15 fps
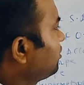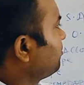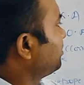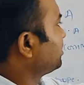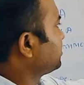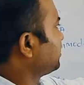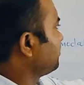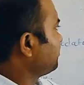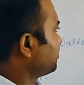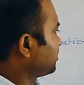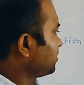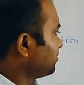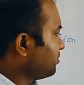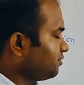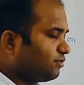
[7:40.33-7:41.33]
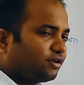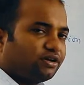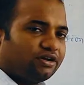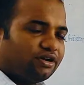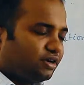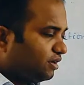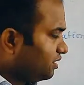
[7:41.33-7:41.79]
accommodation I am talking about.
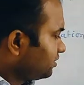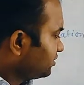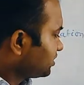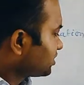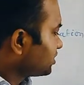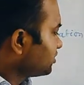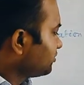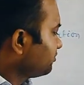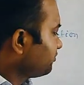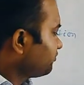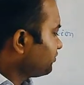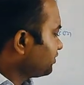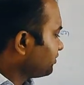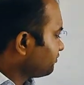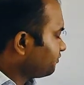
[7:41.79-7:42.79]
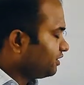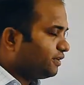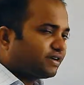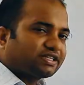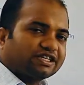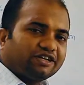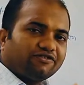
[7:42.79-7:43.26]
Just assume when
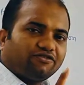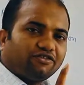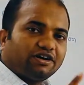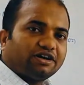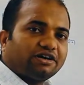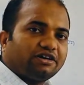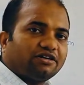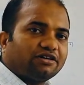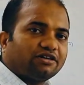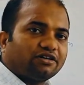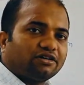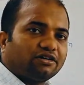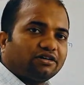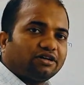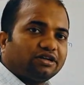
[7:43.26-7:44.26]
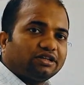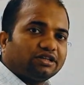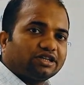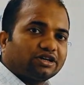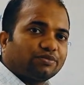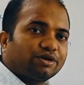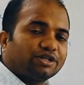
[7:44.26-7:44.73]
you are seeing far,
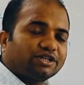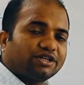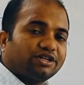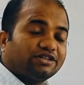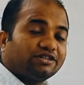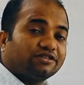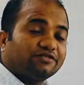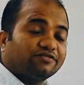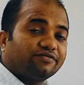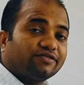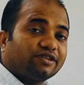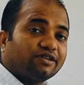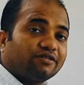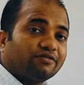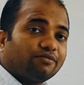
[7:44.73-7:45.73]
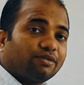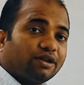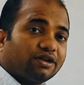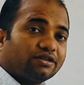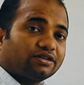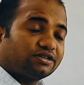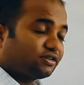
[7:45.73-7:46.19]
this accommodation is
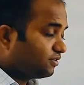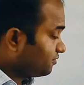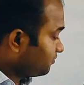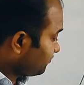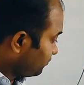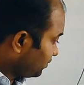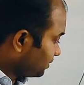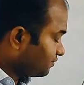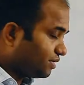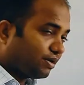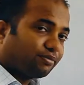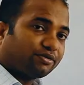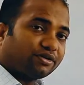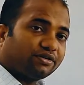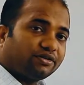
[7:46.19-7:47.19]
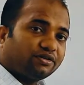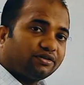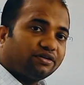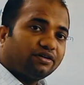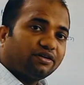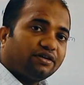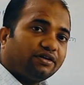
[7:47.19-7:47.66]
+5 diopter.
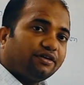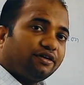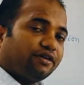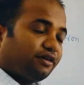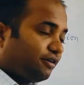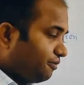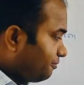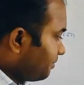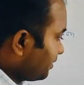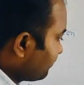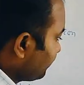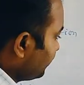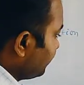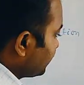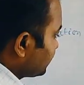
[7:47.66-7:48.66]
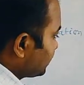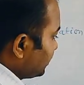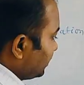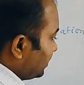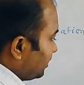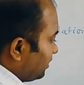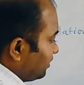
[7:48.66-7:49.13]
But when you are
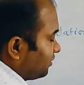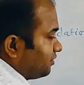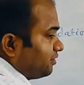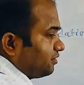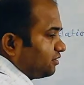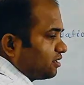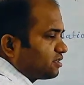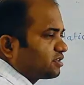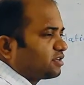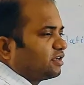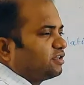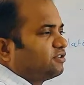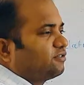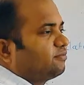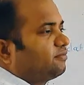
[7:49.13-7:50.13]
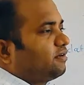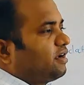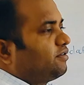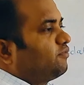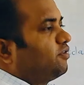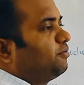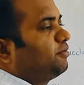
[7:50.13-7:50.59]
seeing, just assume
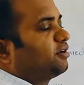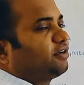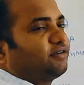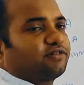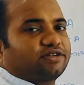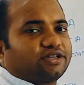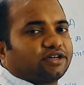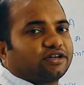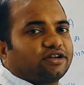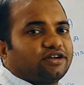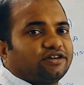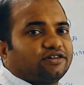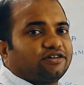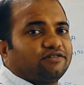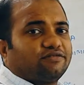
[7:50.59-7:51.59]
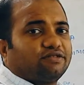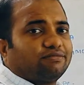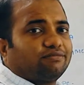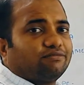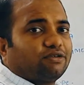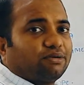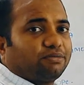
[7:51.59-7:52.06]
at 1 meter you are seeing, right?
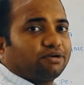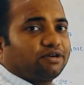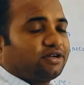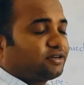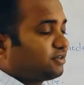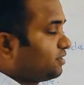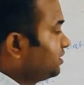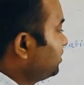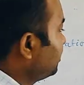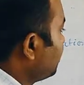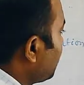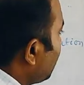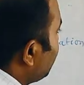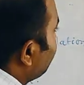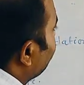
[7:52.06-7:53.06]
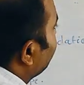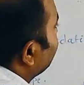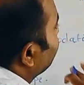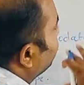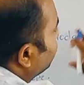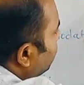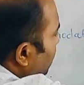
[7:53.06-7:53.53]
1 meter you are seeing, and when
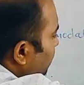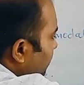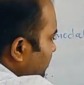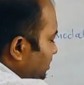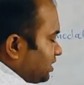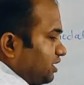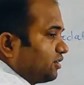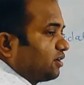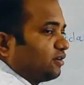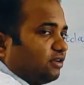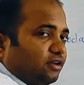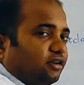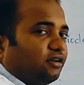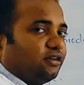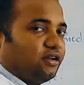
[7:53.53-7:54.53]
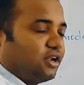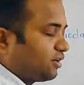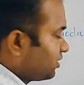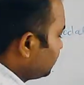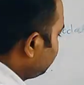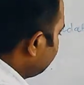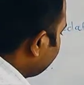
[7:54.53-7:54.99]
you do calculation later in